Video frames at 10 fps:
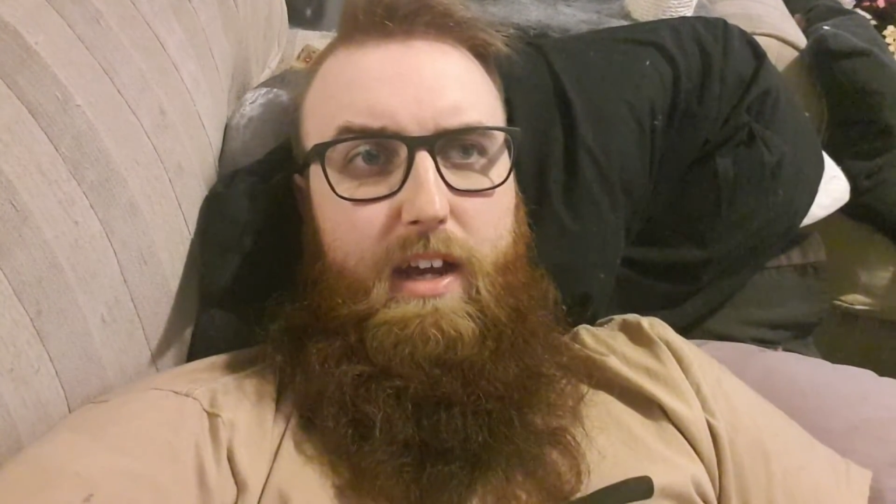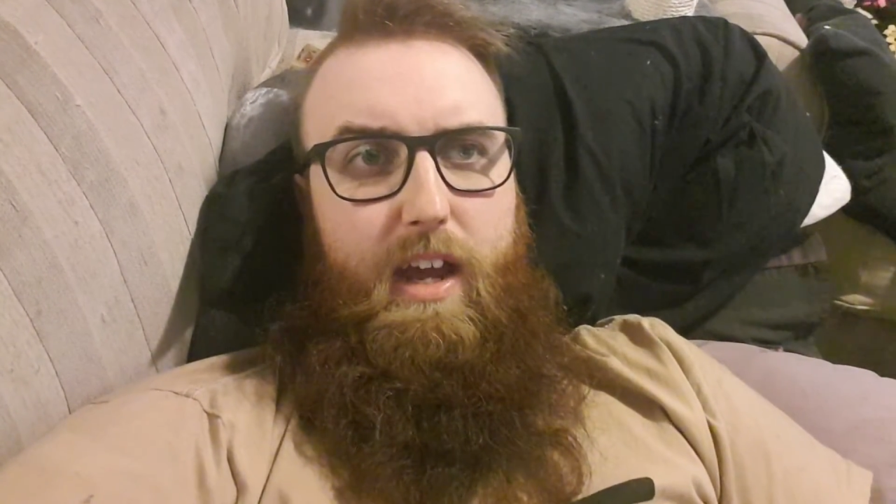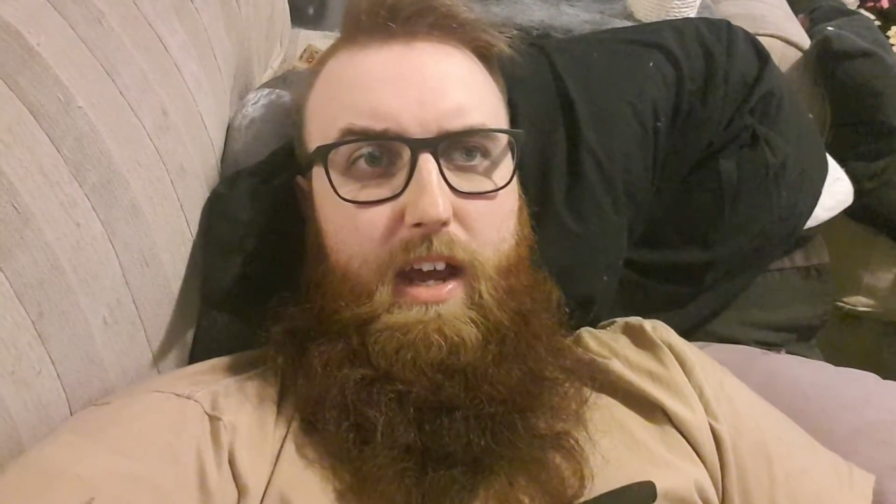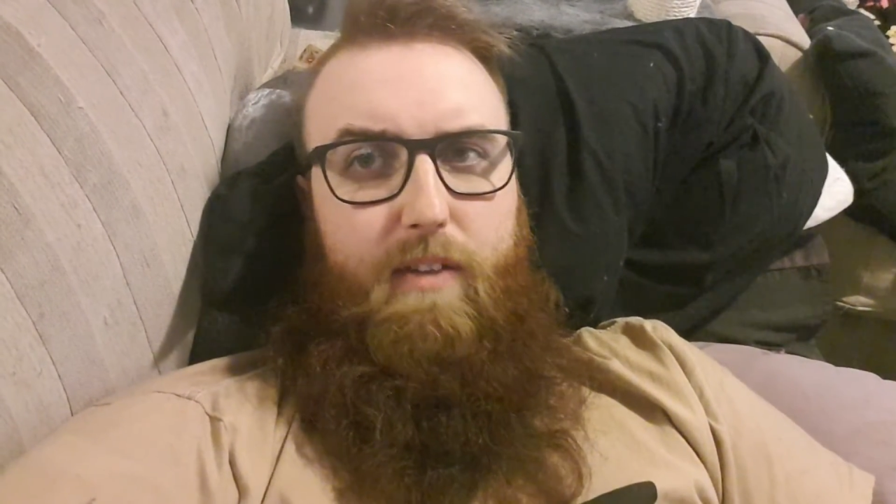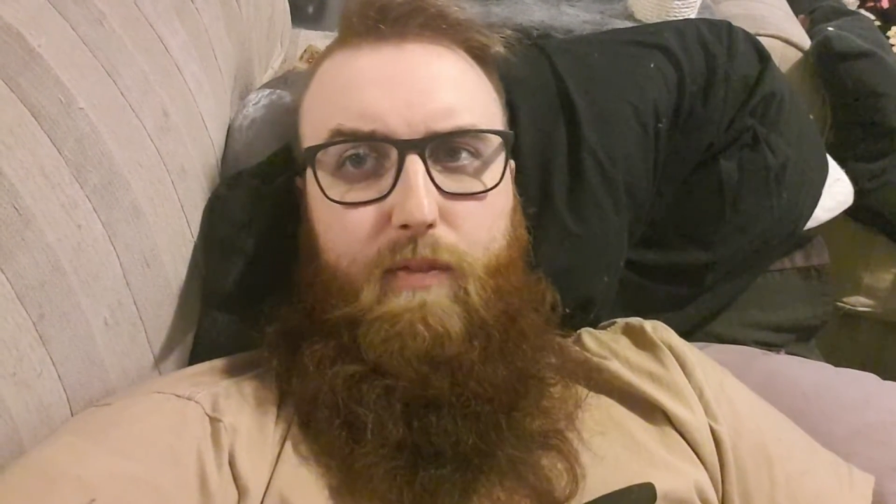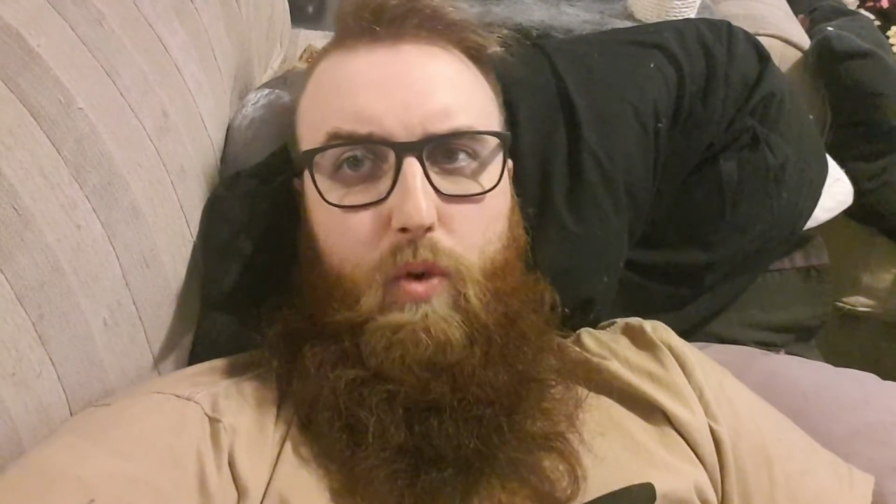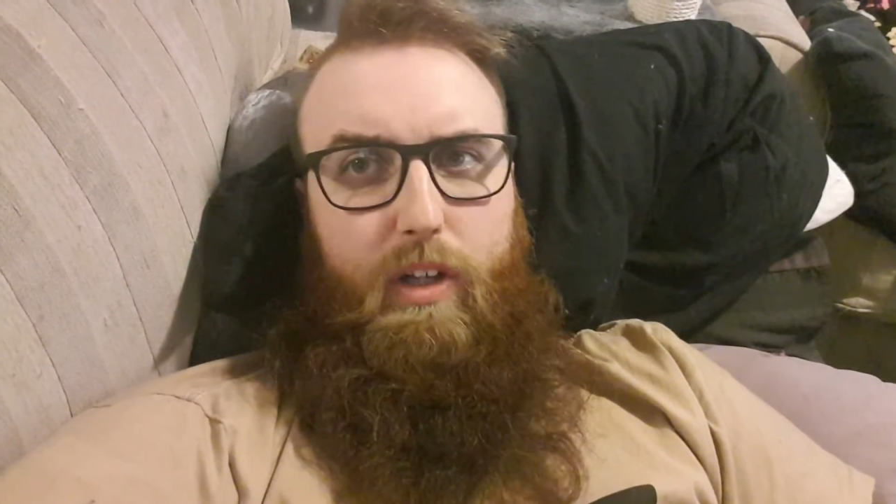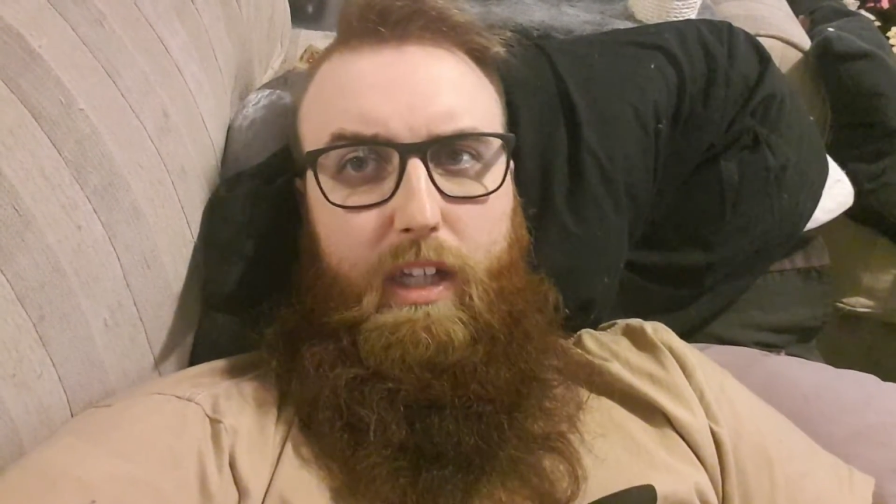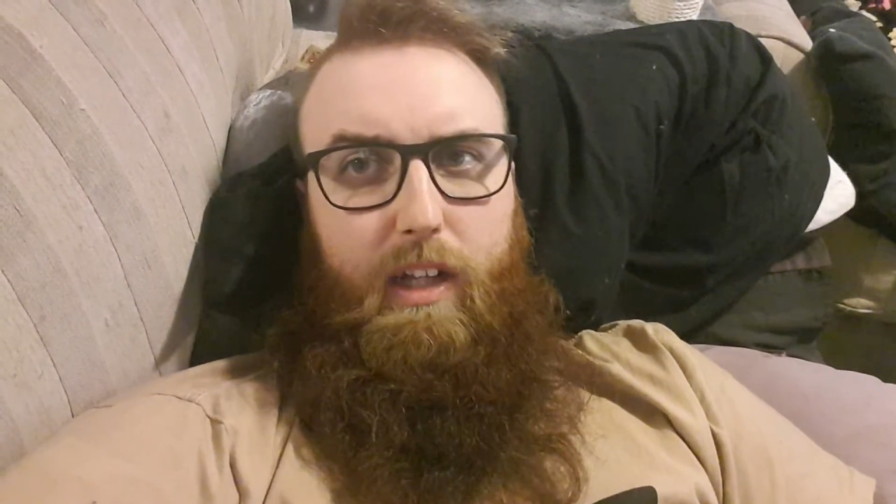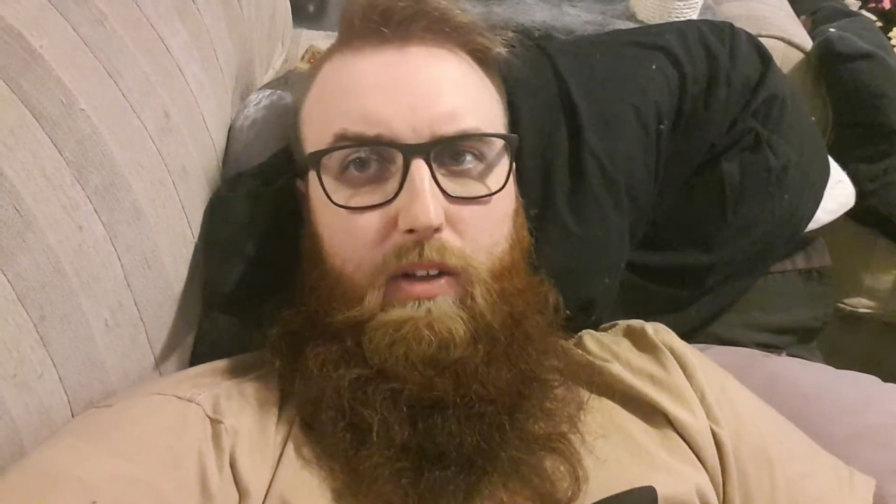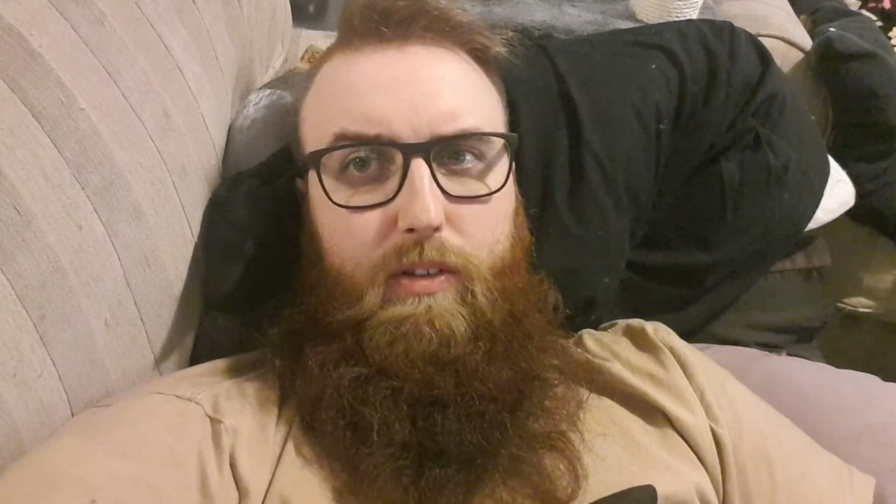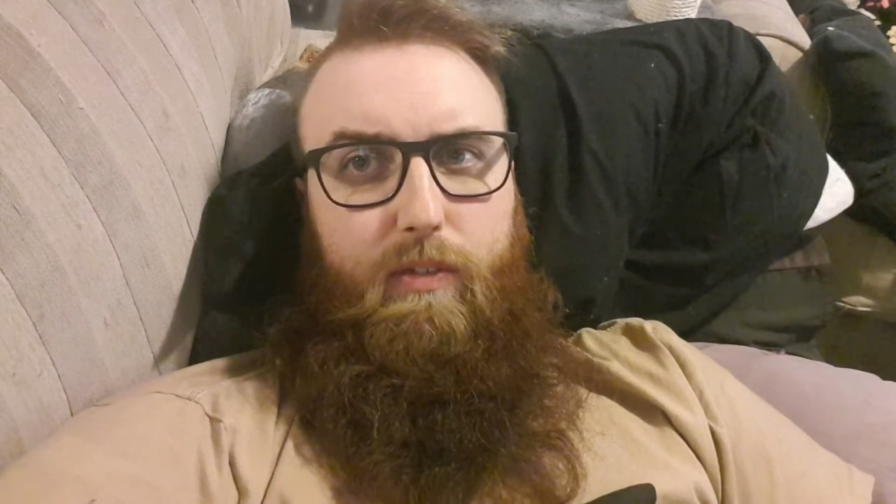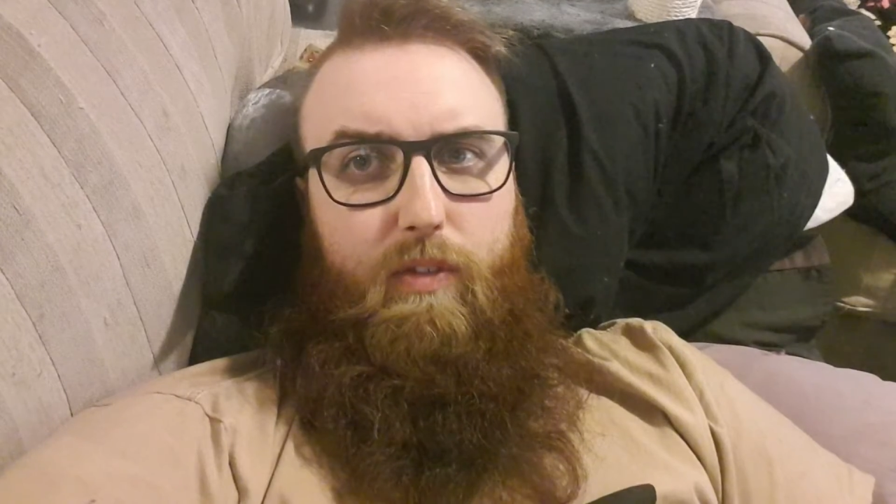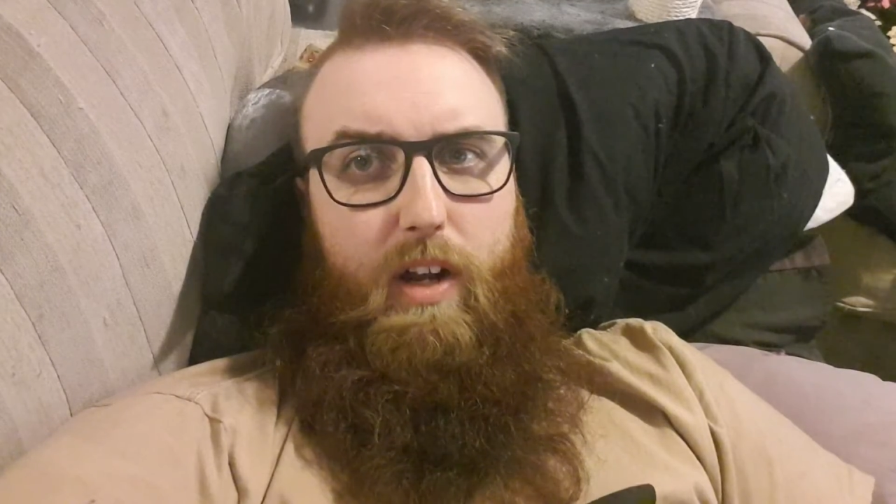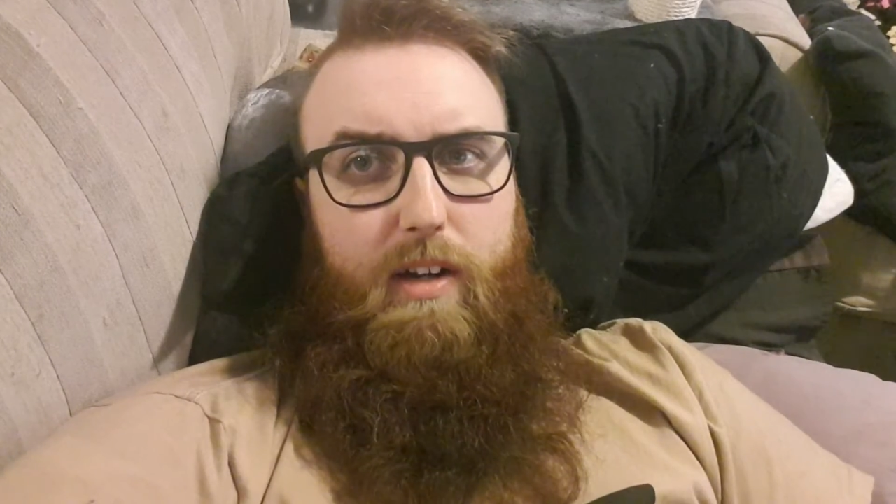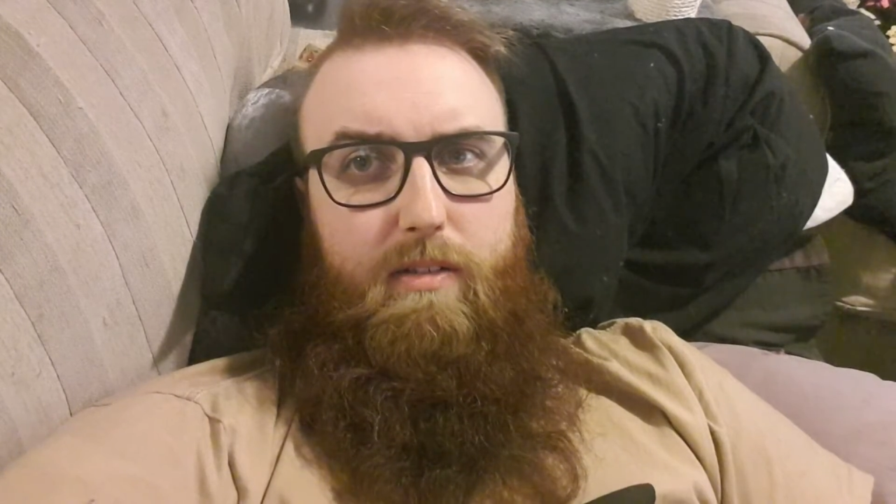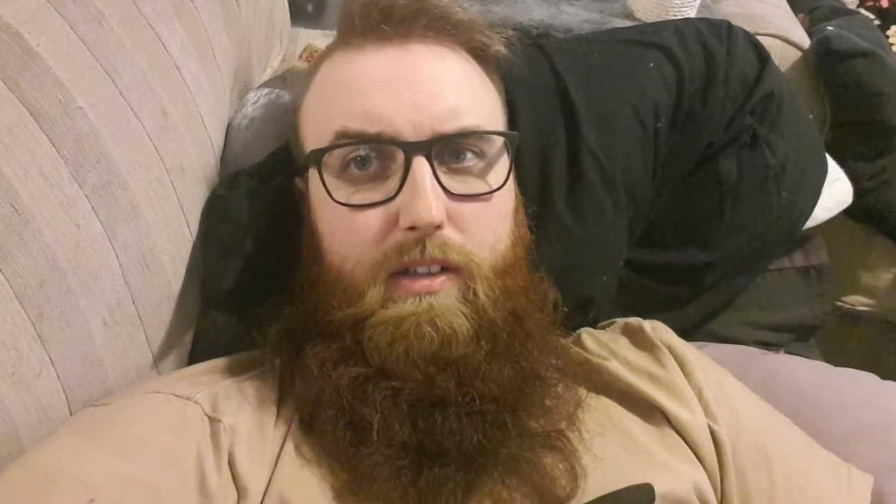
and 40 kilo on the front.